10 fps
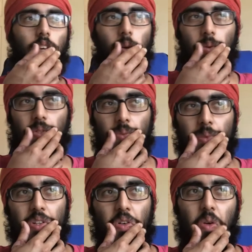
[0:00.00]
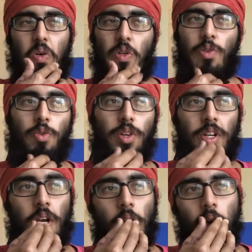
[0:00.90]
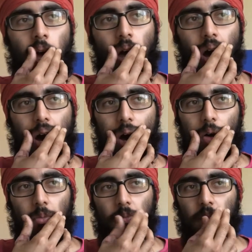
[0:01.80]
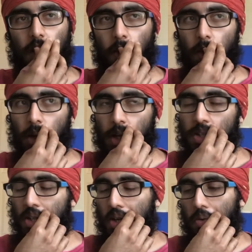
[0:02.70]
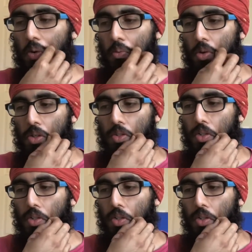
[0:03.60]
It was my tour was short. That one I took at Walmart.